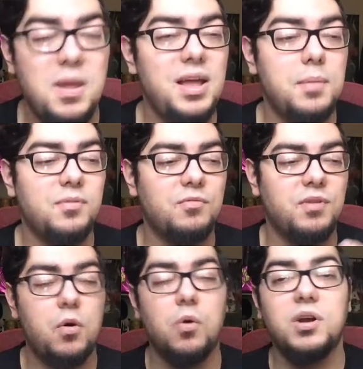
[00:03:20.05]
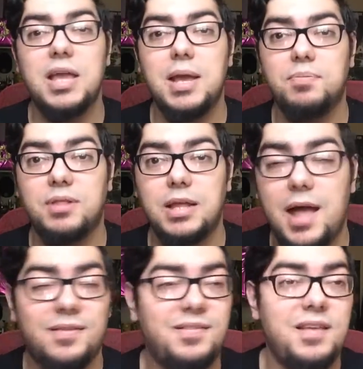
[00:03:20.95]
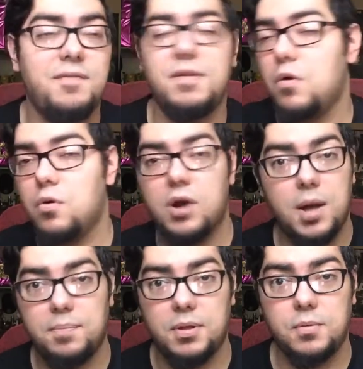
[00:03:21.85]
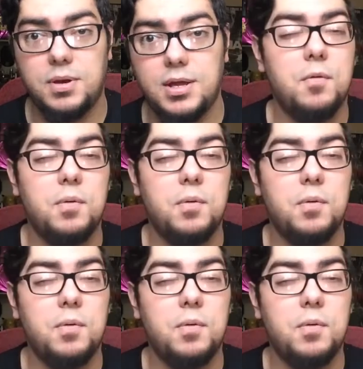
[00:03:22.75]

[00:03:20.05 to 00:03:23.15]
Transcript: being able to record gameplay and save it or upload it.